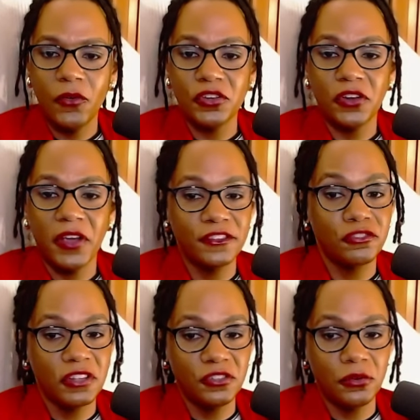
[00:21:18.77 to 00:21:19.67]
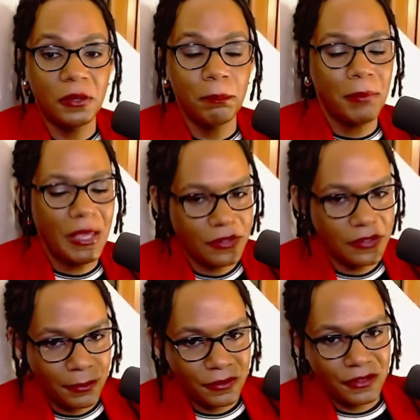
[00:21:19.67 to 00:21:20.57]
what your hands are really doing. Baby
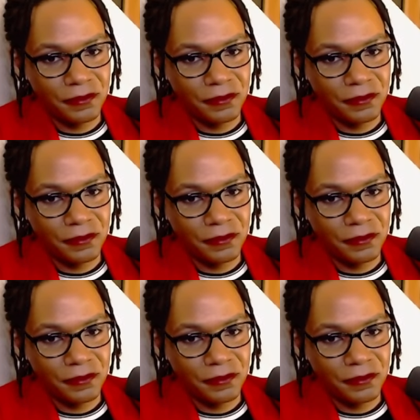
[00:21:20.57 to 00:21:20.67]
steps.